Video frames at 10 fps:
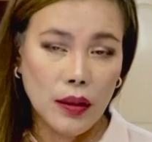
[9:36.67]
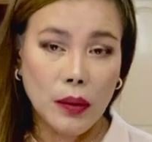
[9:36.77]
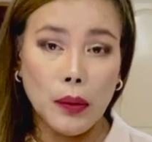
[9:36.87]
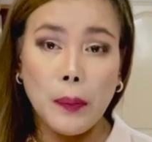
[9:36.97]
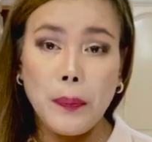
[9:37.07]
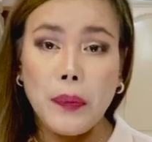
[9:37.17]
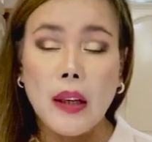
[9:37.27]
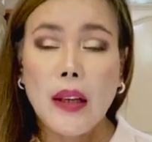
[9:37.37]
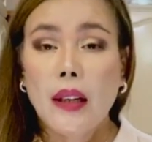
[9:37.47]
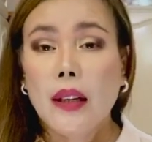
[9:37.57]
So
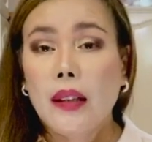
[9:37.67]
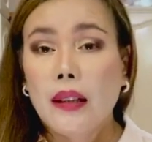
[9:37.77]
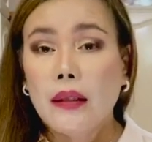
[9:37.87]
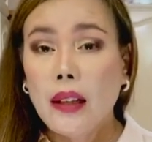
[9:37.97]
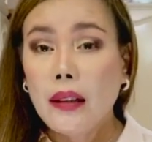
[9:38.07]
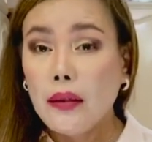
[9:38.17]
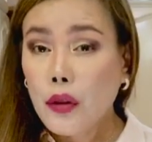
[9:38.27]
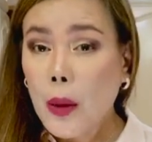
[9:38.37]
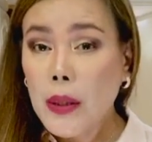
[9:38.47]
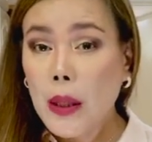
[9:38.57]
that
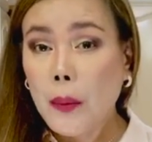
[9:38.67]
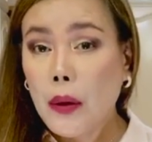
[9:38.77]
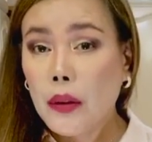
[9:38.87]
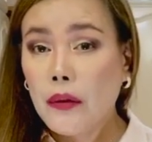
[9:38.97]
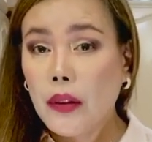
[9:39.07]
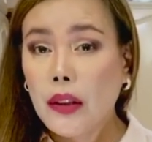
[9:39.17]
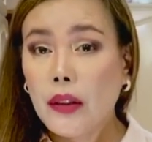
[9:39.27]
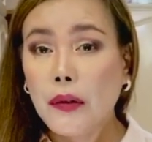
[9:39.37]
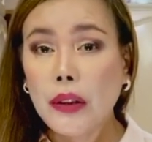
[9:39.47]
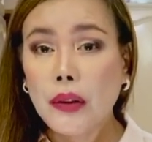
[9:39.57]
wraps up our
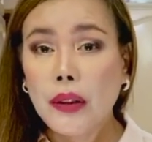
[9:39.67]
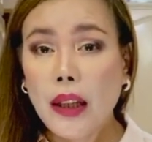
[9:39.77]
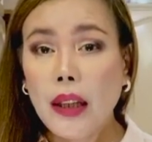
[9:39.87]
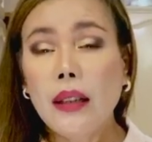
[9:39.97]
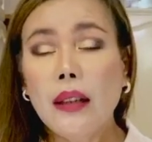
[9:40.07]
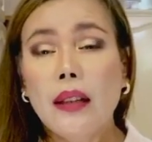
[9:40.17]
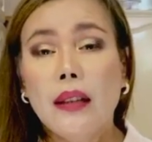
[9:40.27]
video for today.